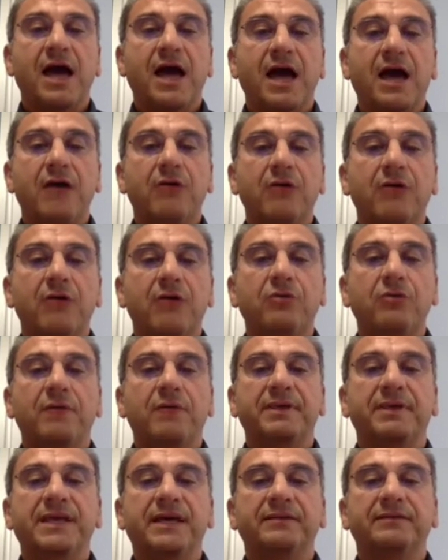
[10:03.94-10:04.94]
how a
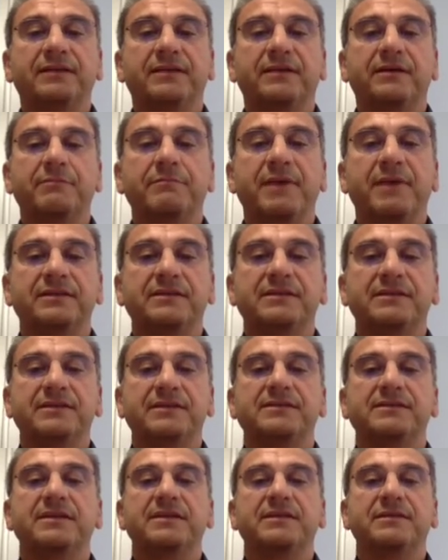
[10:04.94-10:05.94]
pediatric
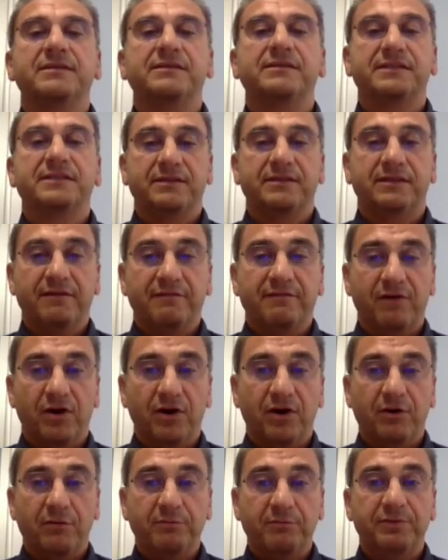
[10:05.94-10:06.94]
medicine is
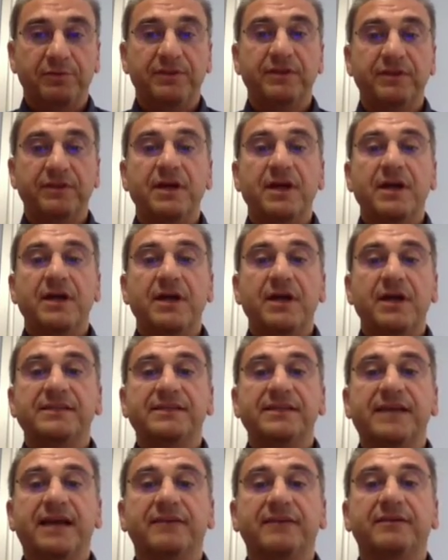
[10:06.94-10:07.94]
developed,
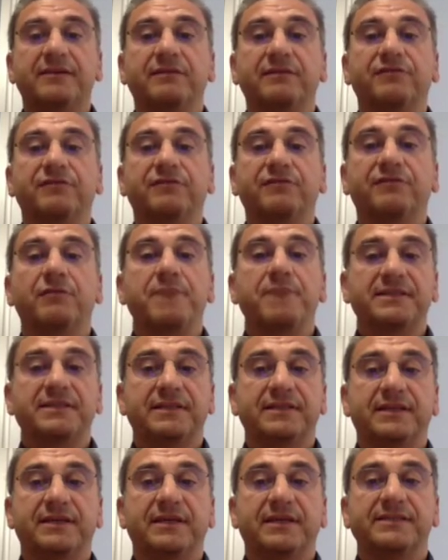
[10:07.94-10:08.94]
starting from
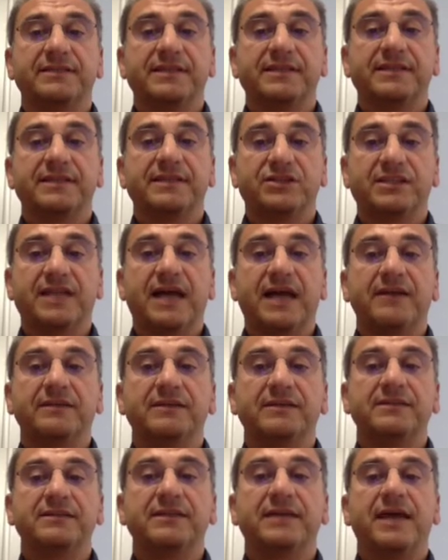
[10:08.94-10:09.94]
basic research
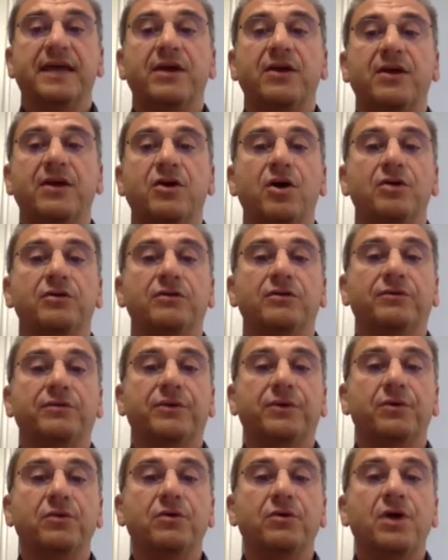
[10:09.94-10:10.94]
studies and going
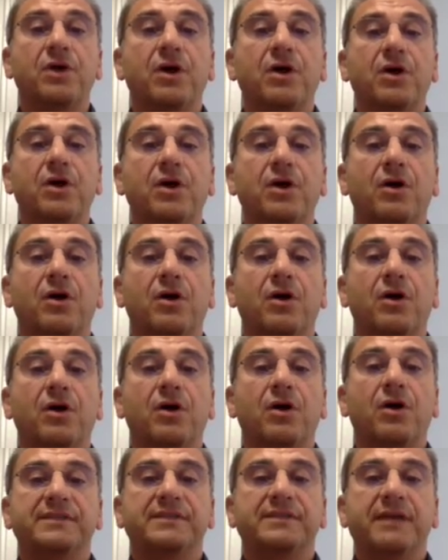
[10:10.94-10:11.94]
through all the
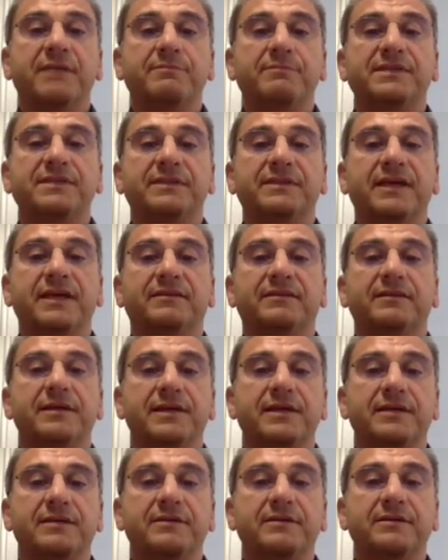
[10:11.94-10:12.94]
steps that
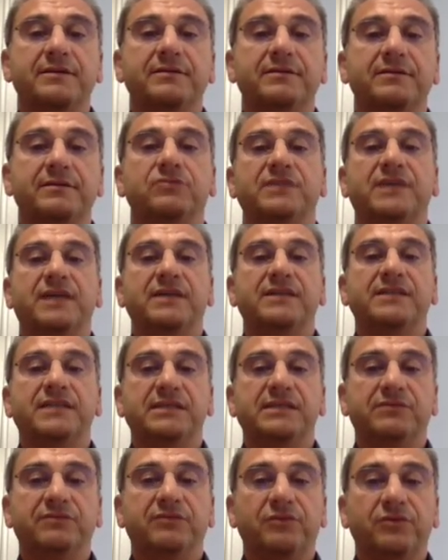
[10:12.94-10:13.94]
lead to
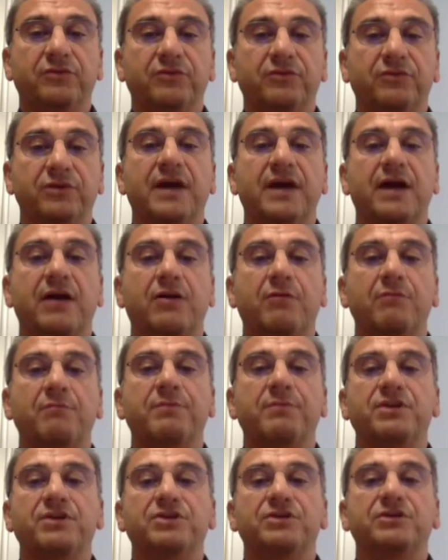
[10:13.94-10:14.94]
successfully
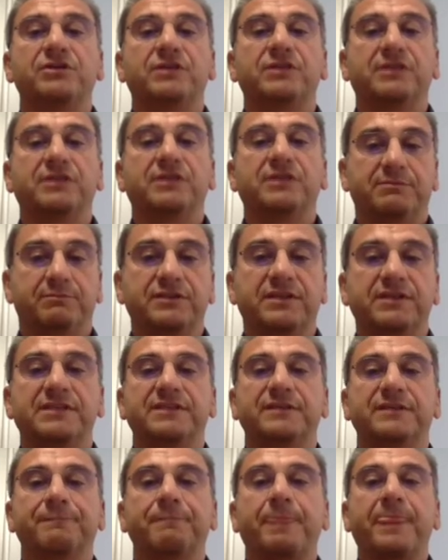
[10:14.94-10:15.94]
accomplish this
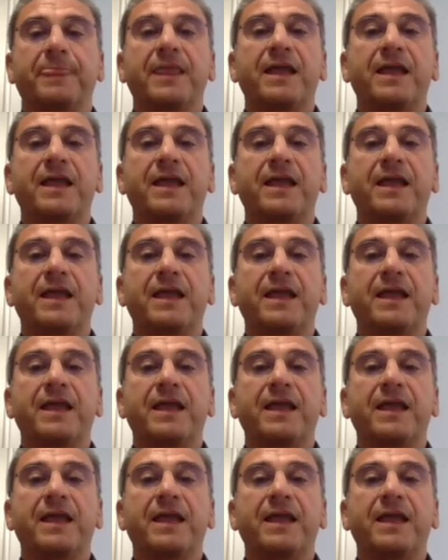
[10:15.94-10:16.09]
process.